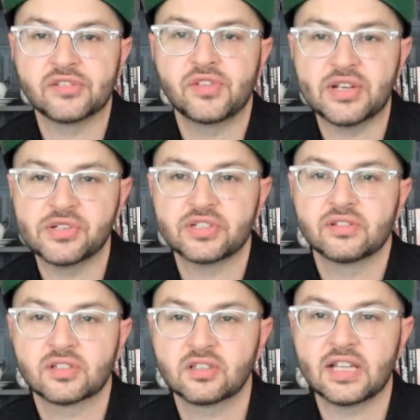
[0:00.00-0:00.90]
invasion
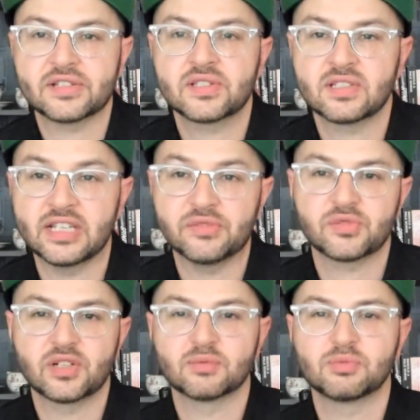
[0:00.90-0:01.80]
to collect slaves
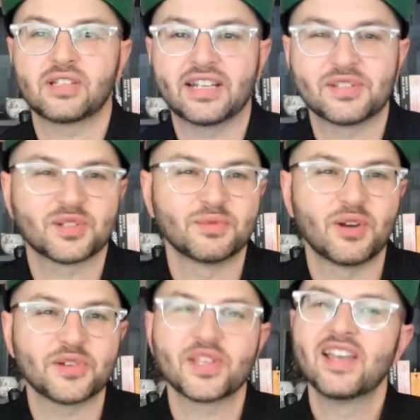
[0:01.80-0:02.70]
for other planets or
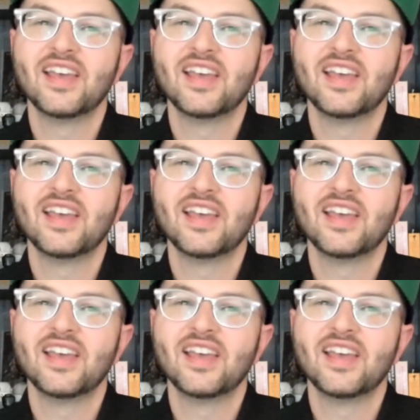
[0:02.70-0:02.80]
Mars.